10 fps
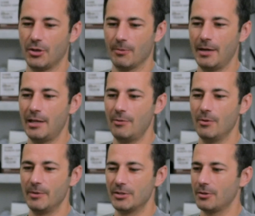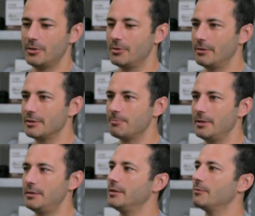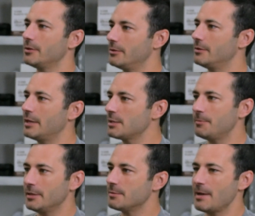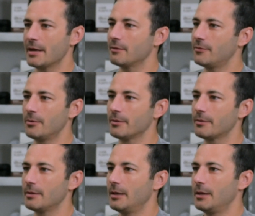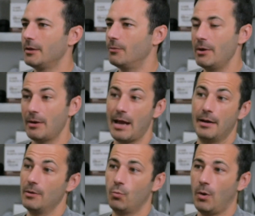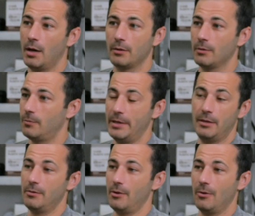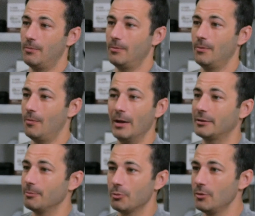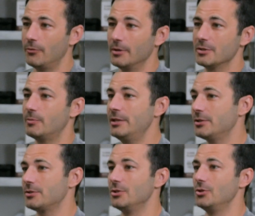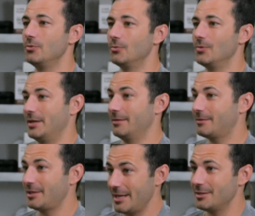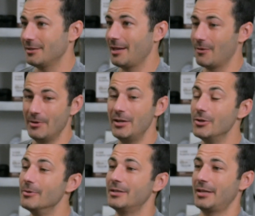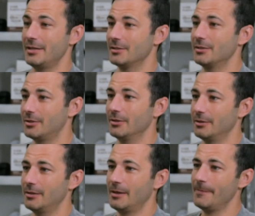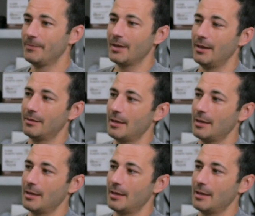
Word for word: already, when we started doing this blending, we were doing test blends back and forth. We were adding water. We didn't know what the proof was. We just knew what it tasted like. We knew it tasted good. Yeah. And